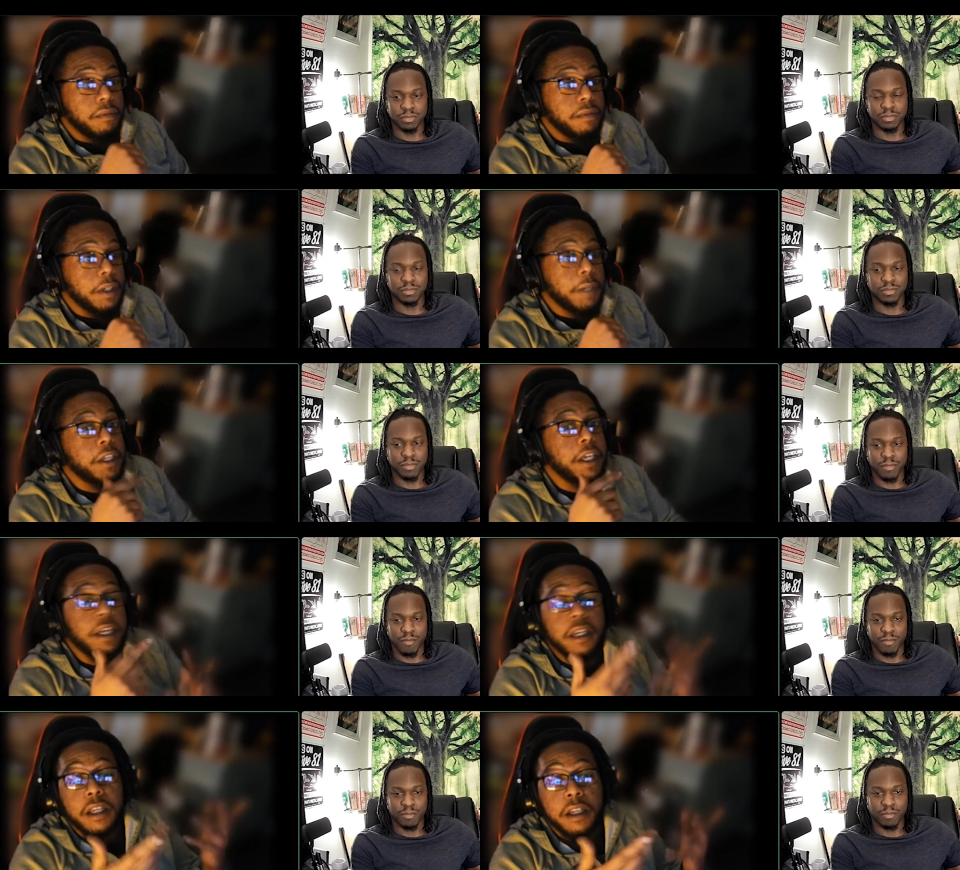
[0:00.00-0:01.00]
Speaker 1: I mean, yeah,
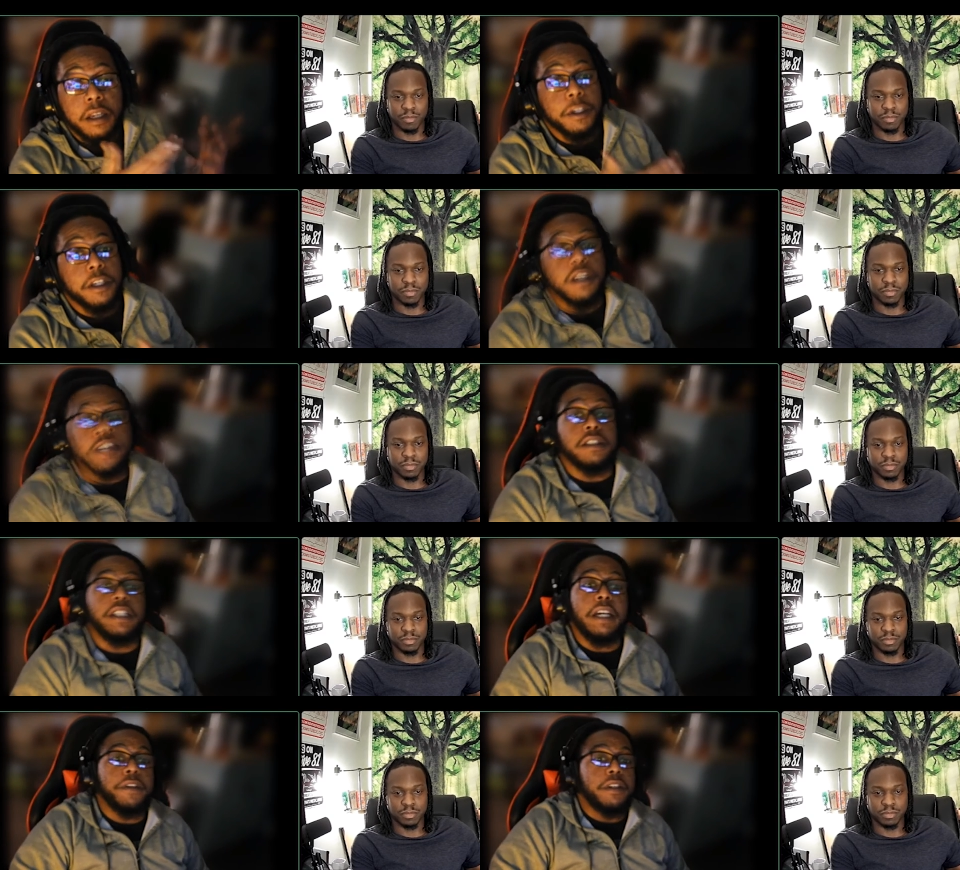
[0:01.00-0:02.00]
yeah. I mean, it's
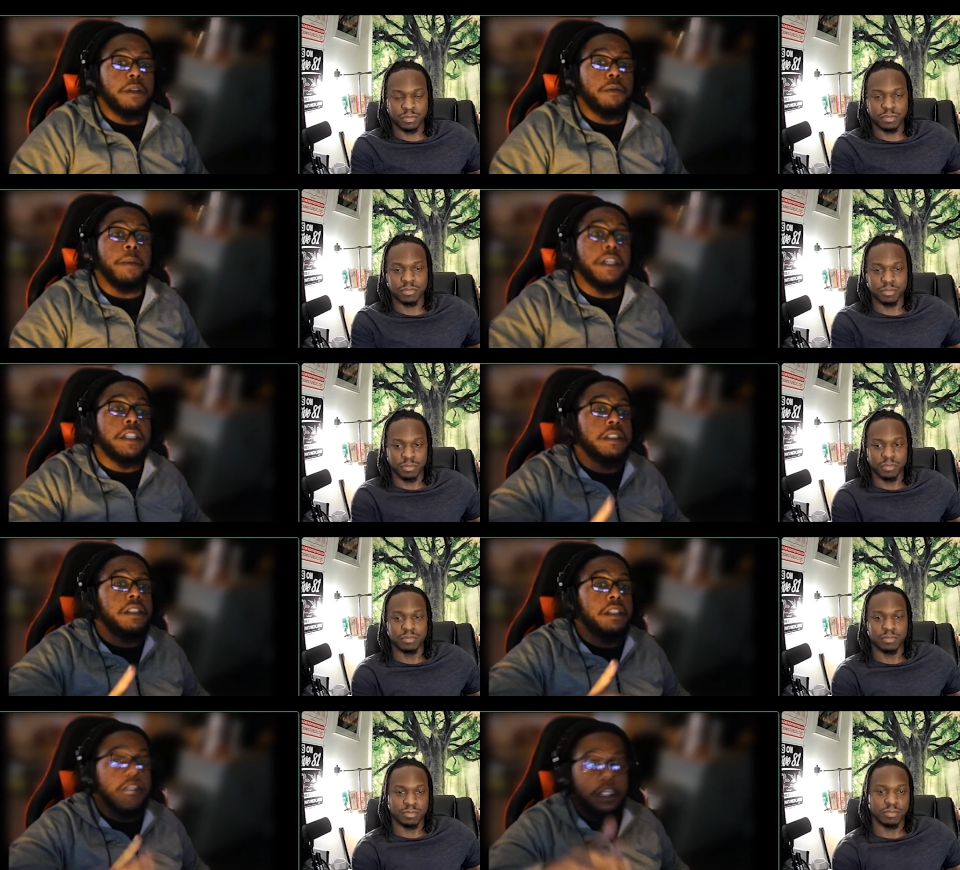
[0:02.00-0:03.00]
definitely another way because,
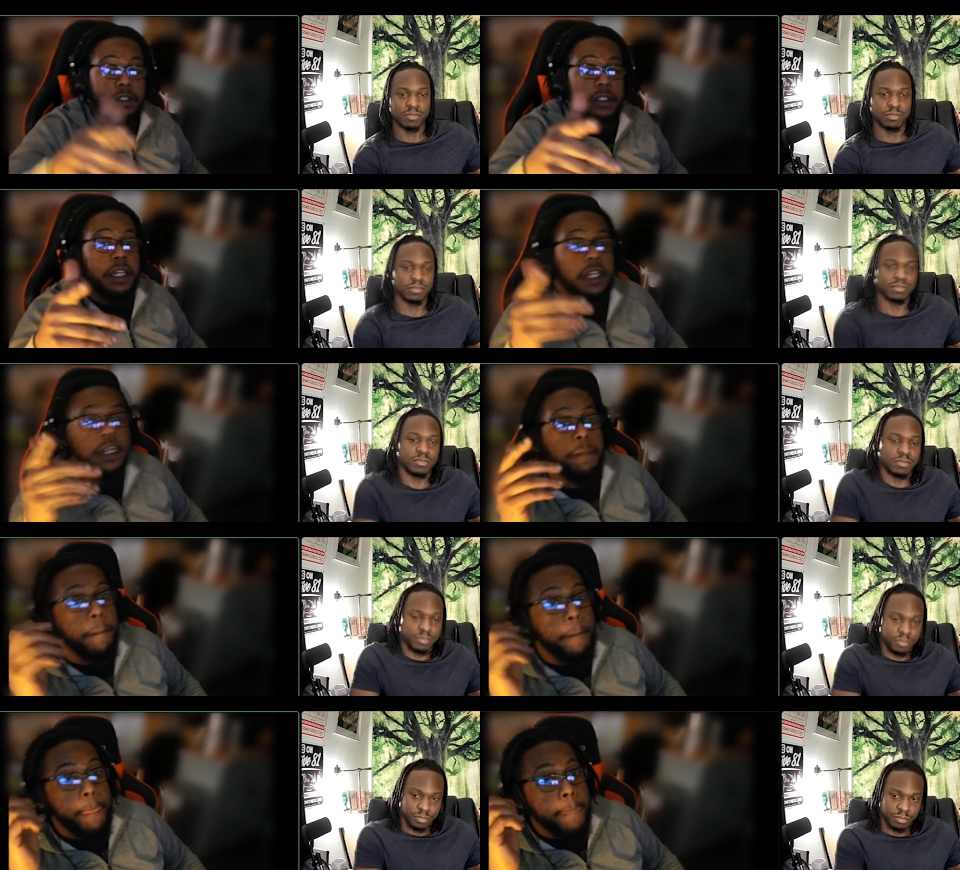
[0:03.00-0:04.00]
like you said, like
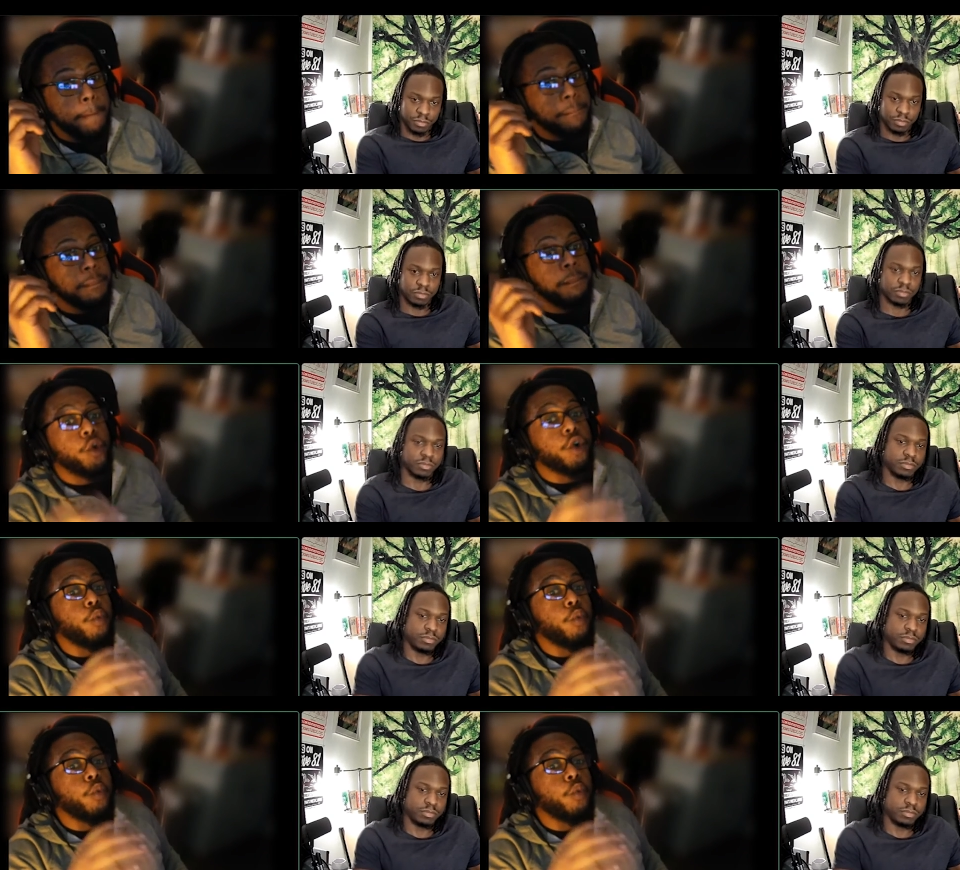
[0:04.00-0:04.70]
more